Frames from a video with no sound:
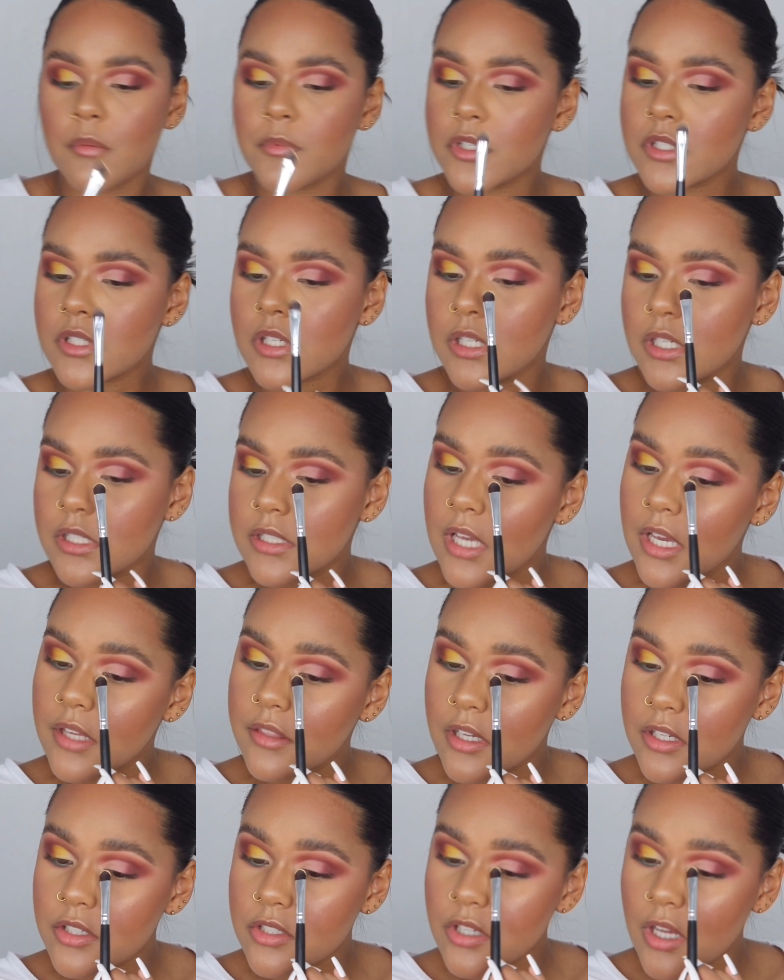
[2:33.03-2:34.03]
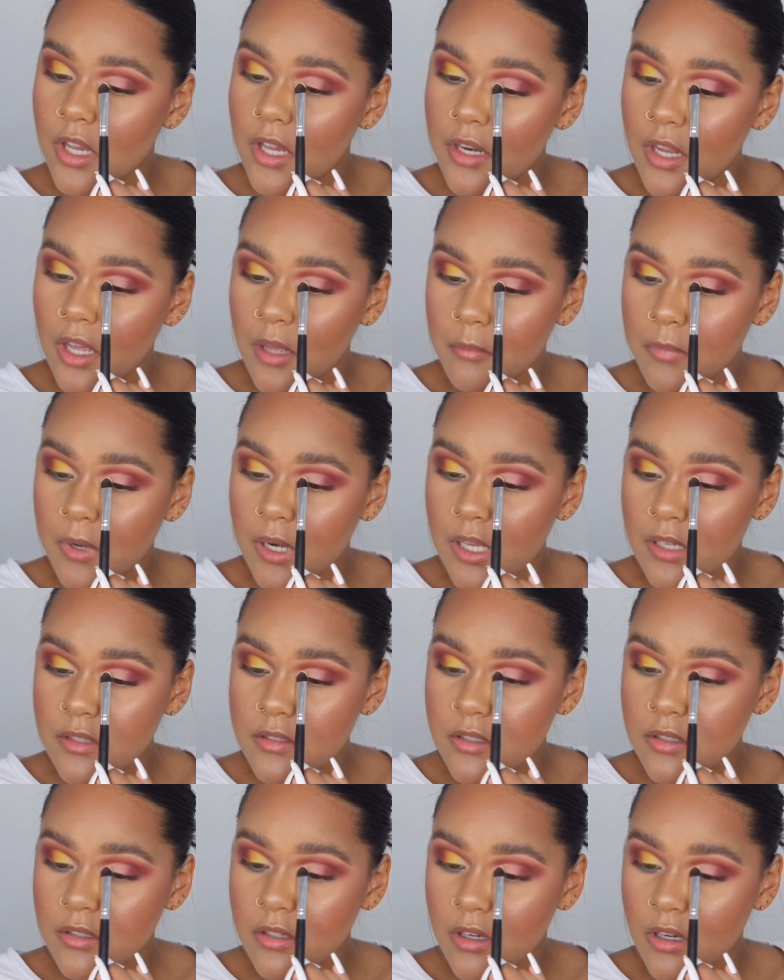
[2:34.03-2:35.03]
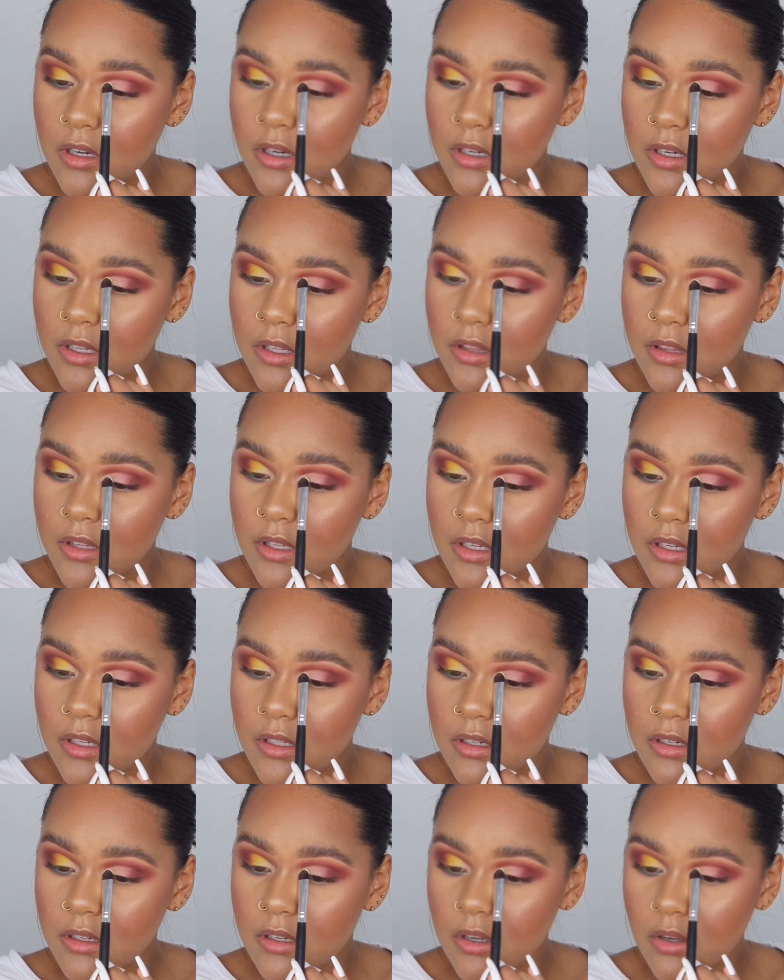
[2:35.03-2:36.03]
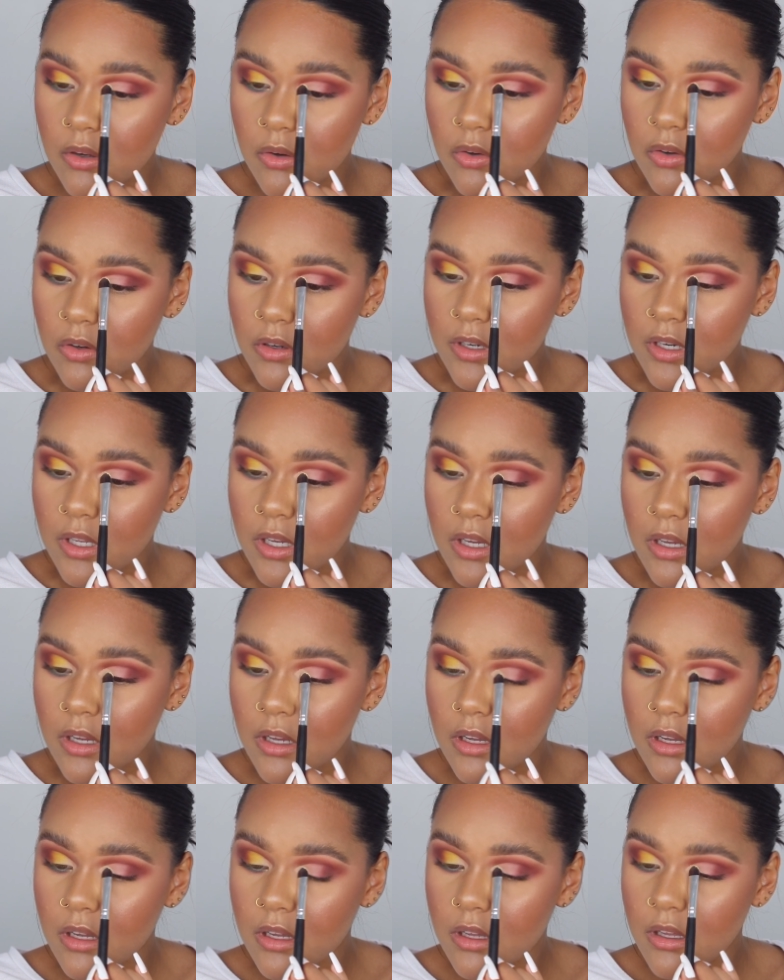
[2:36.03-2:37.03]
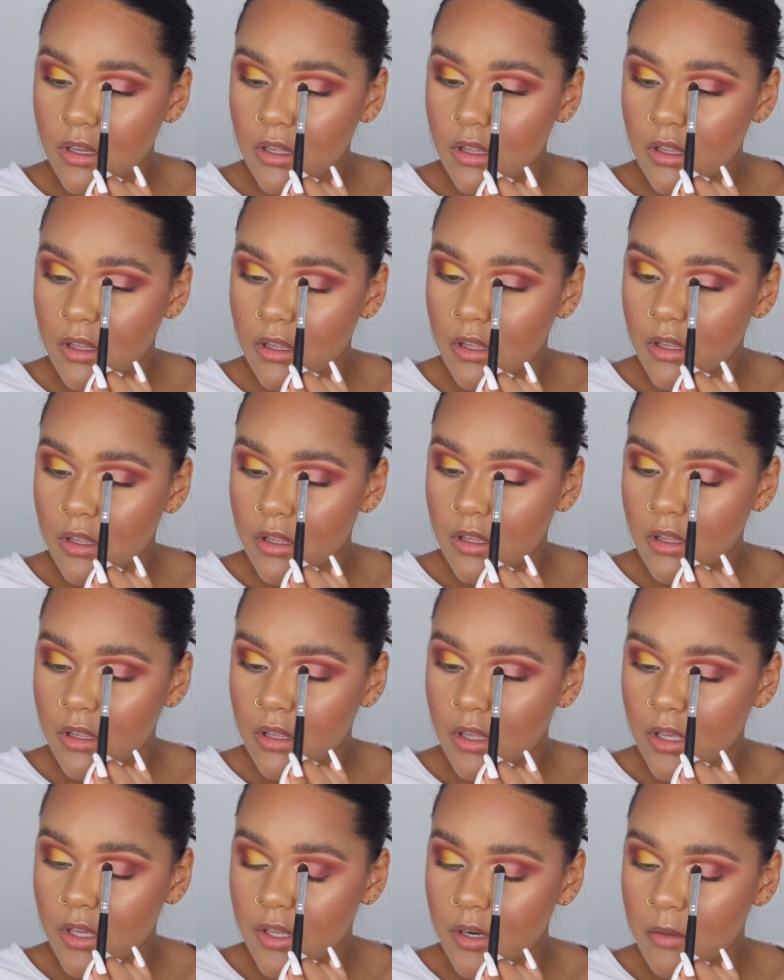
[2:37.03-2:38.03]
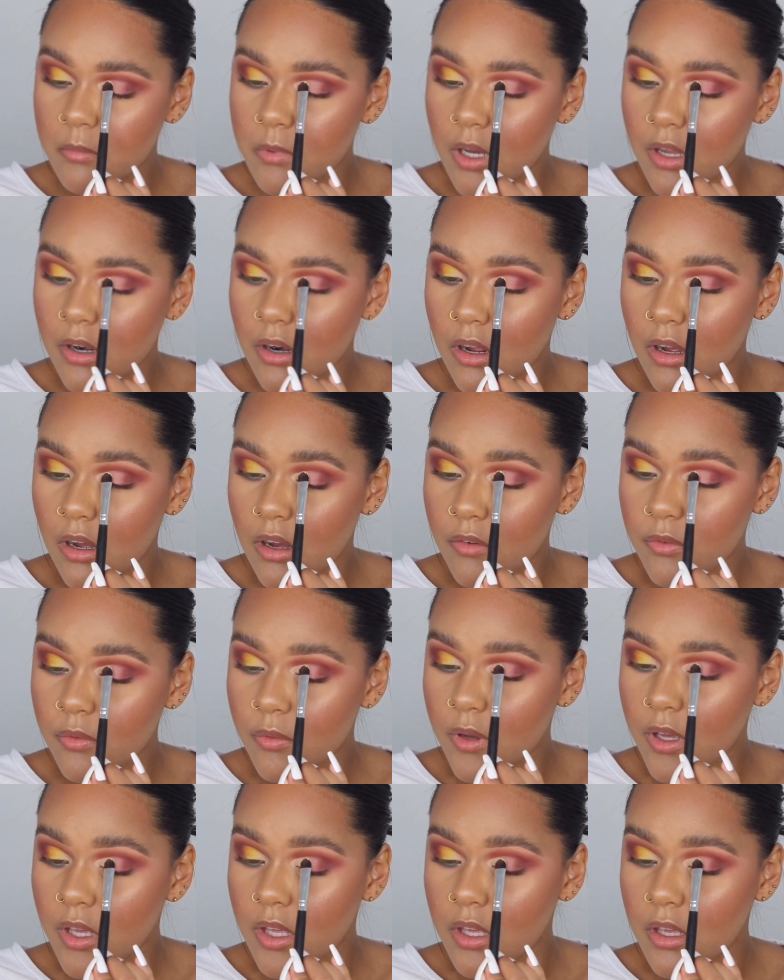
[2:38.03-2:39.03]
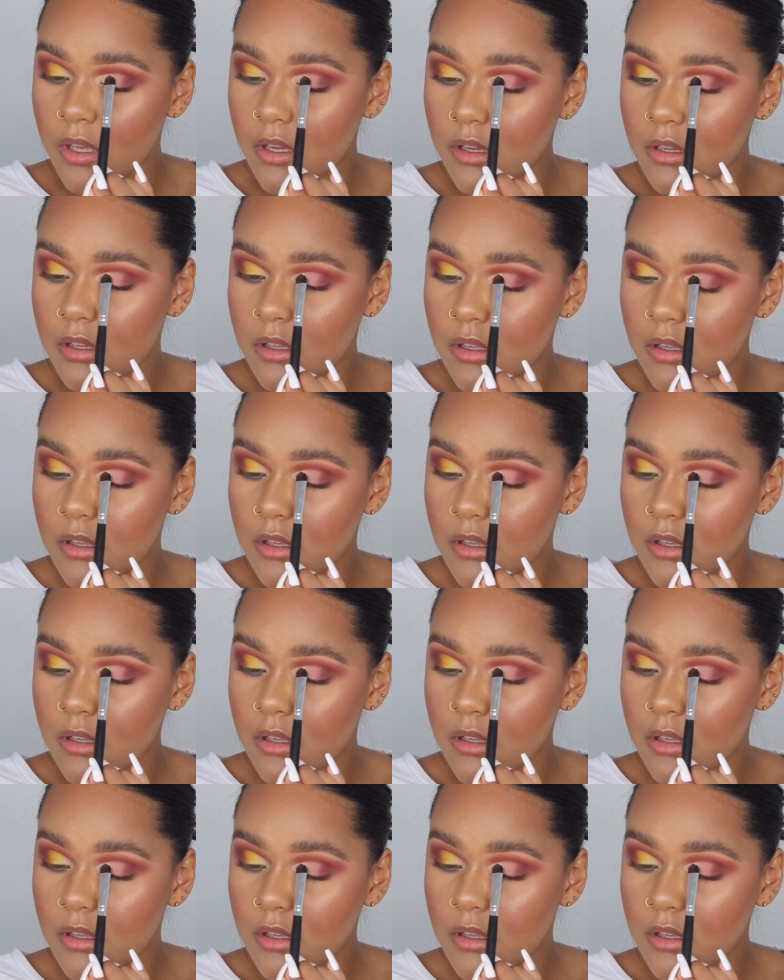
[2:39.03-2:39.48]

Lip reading: Just going to take that shade and place it on the inner corner and about halfway